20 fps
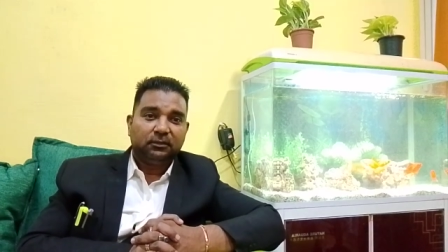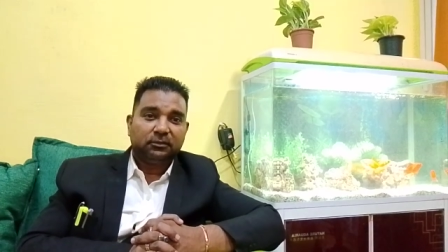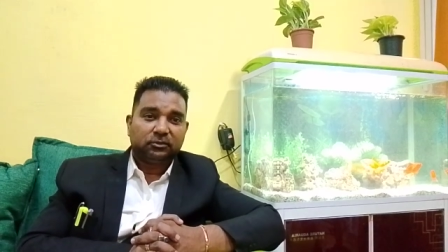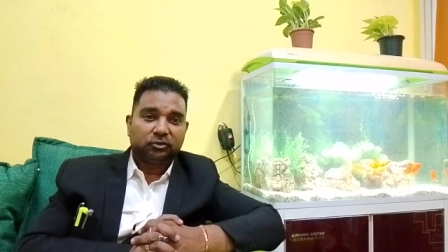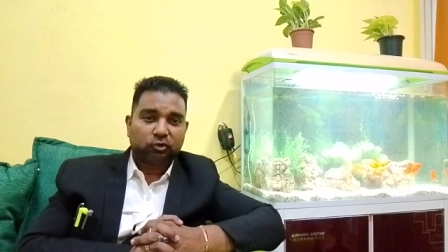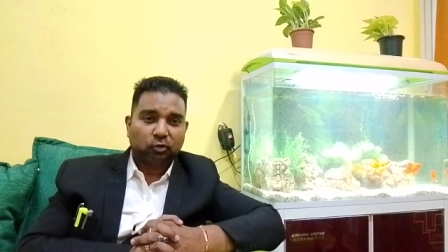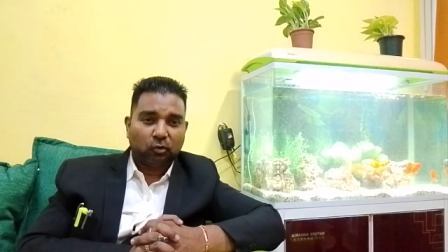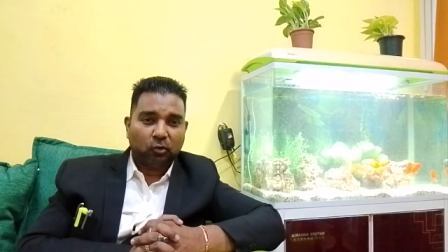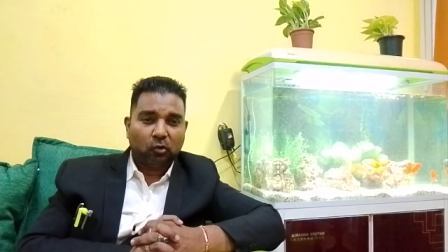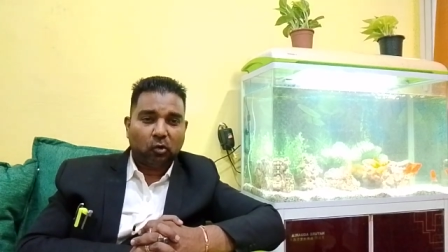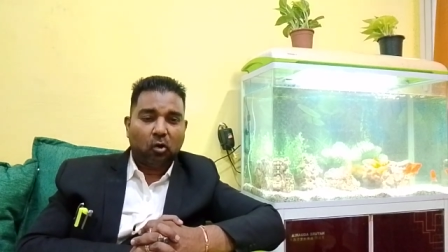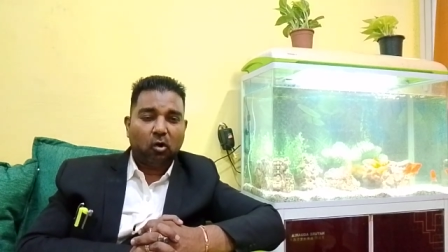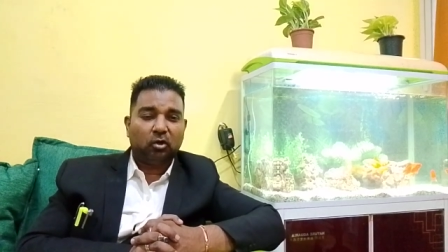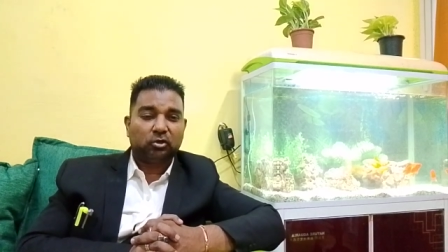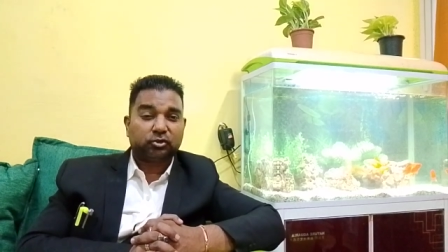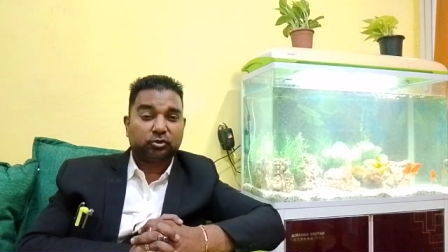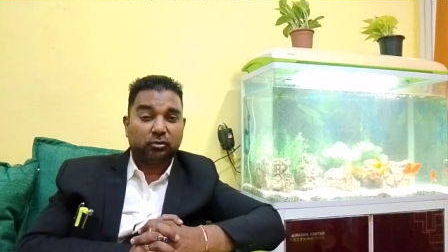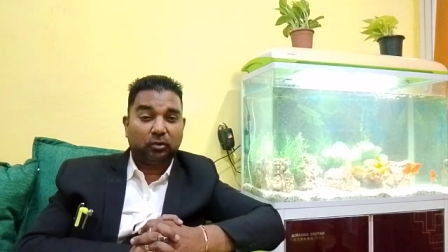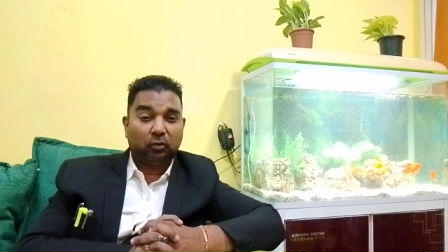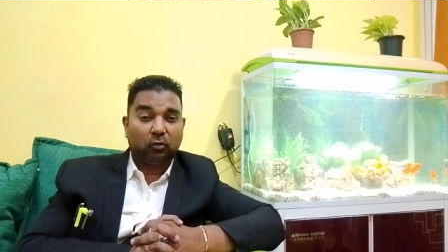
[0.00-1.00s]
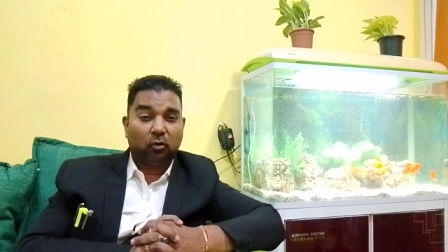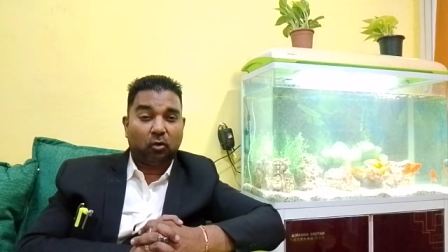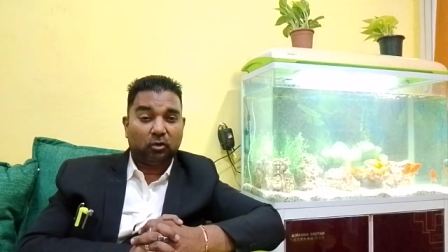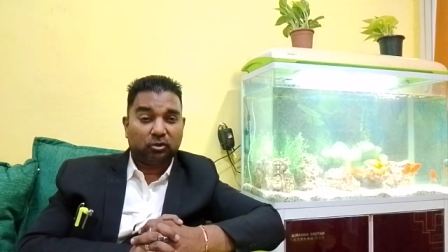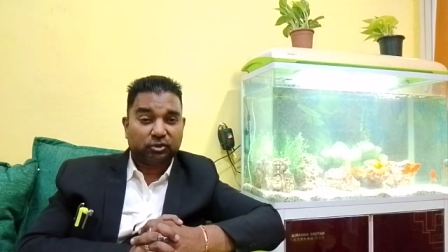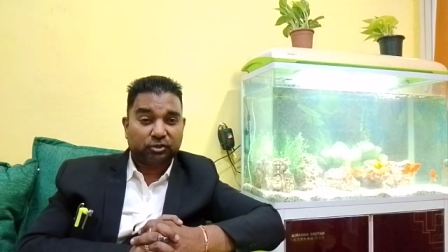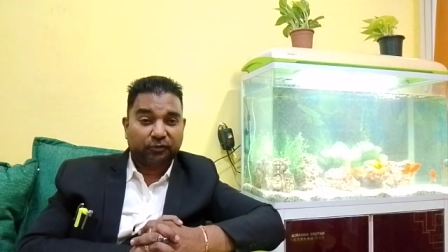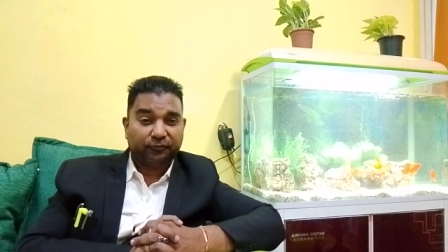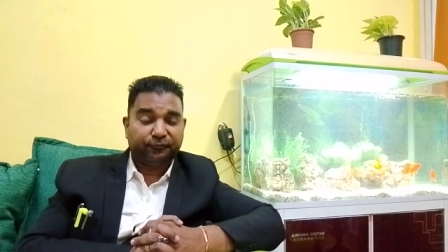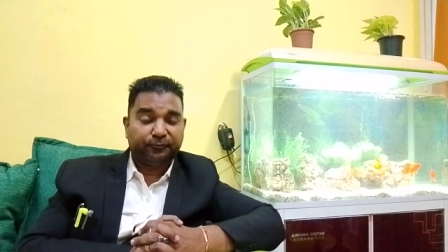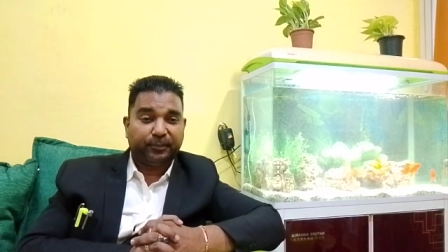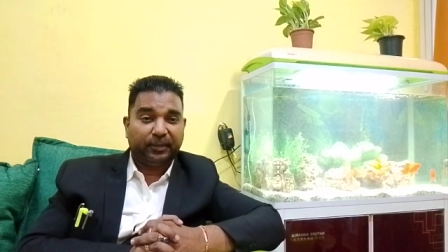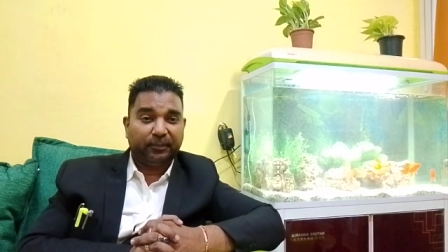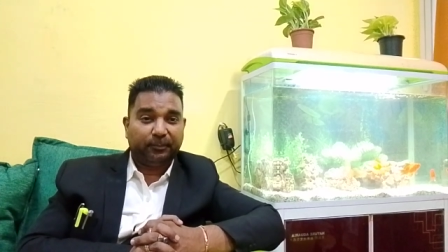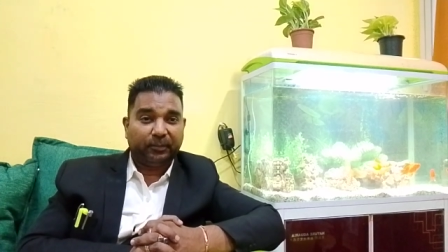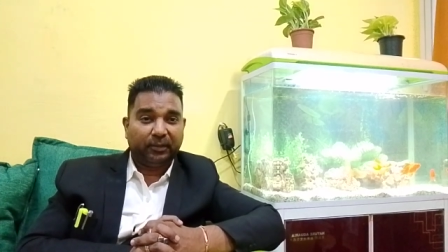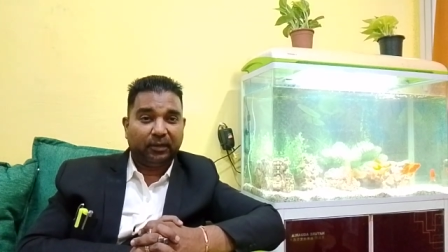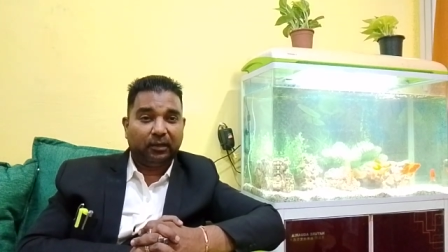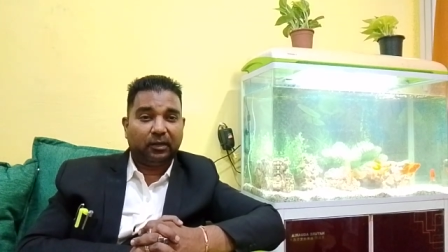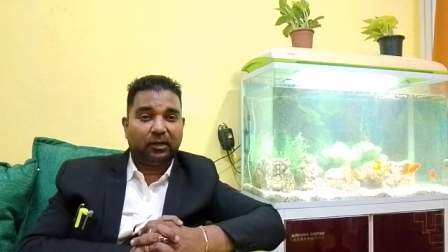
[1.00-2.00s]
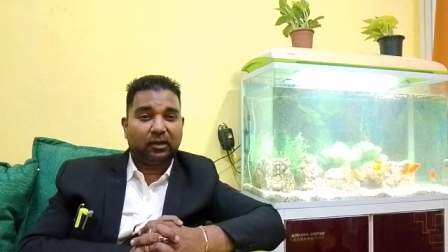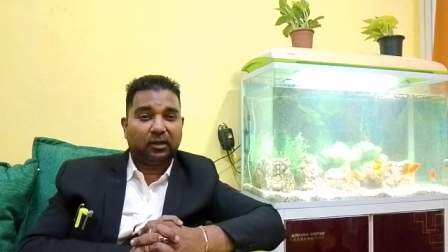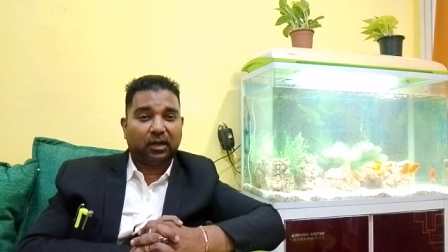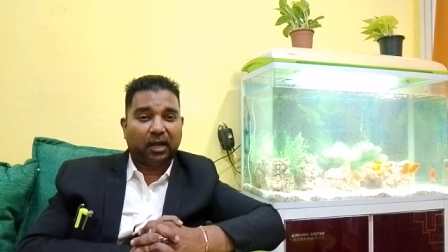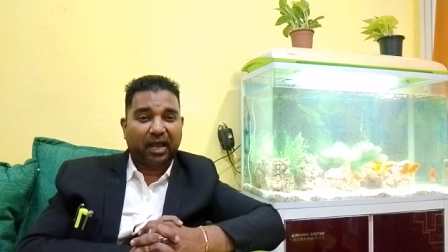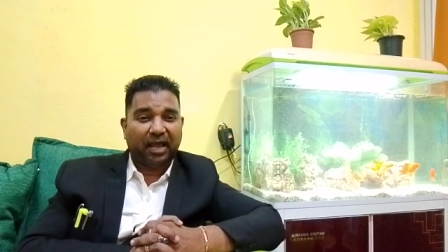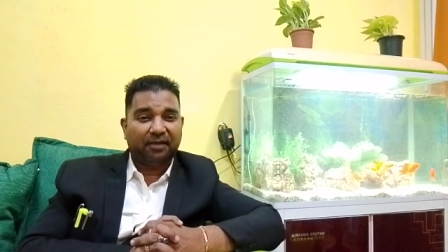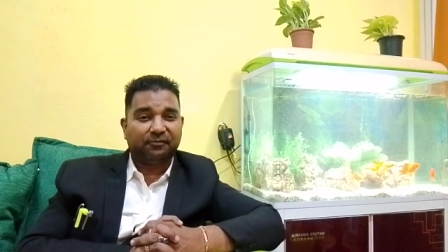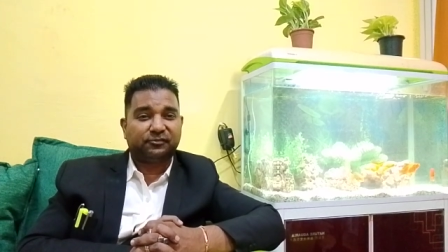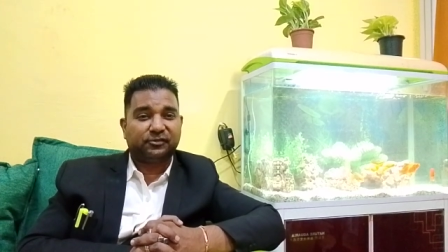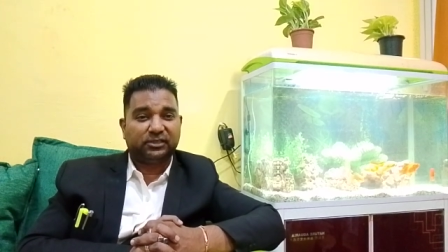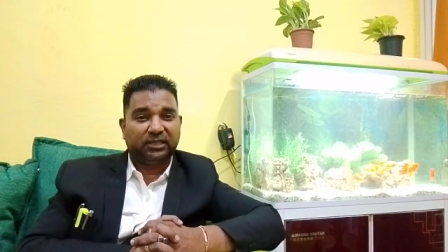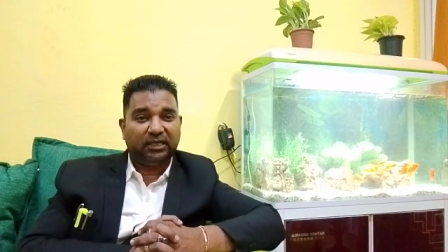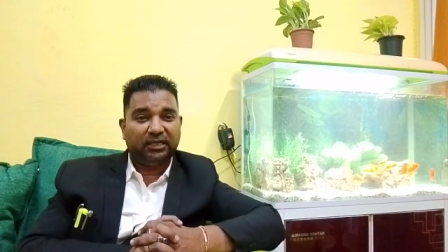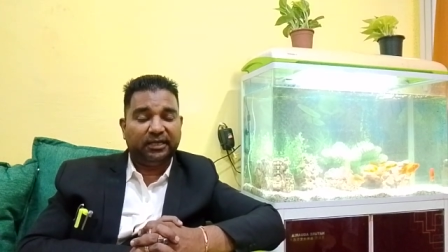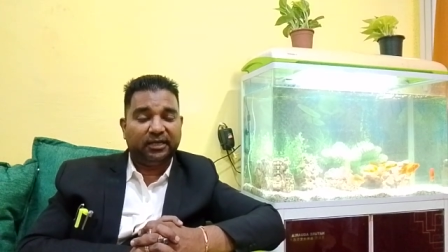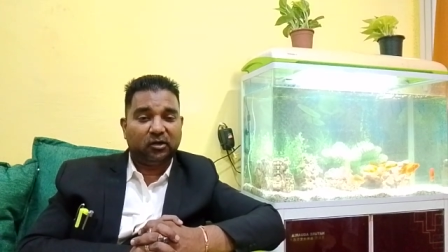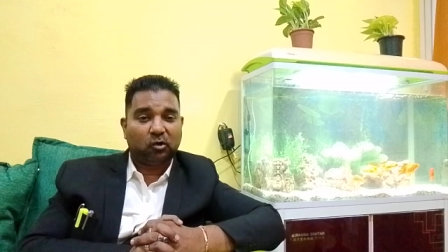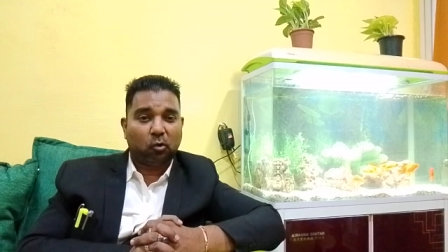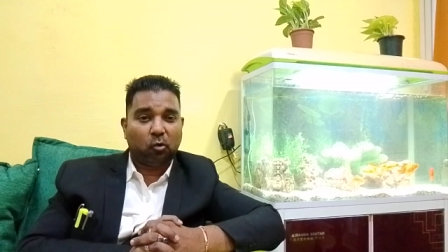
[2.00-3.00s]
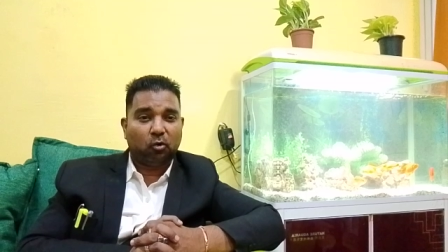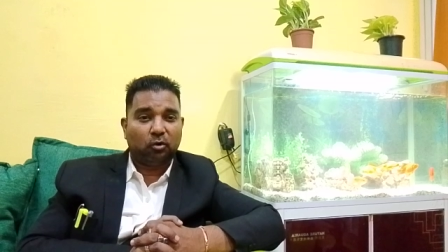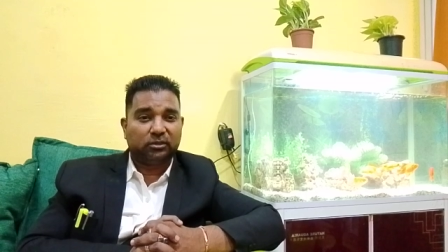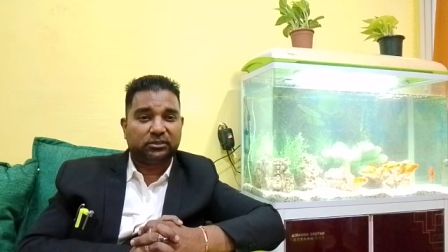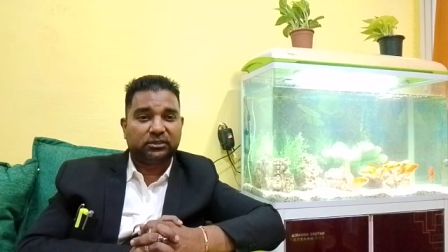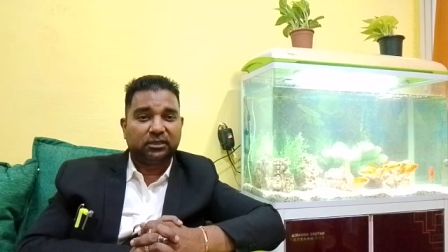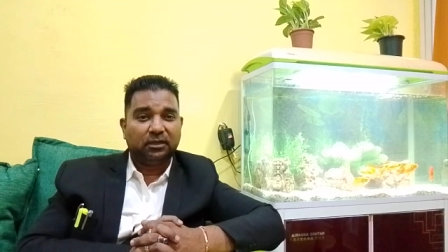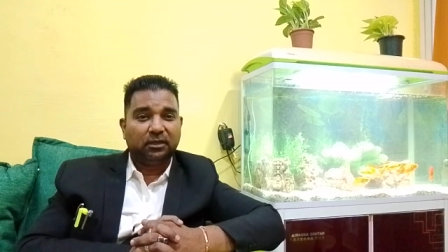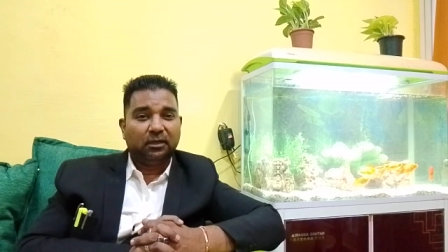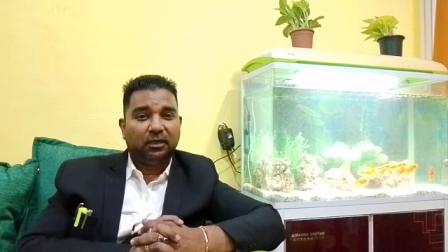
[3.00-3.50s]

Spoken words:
So lots of people I have seen in courts,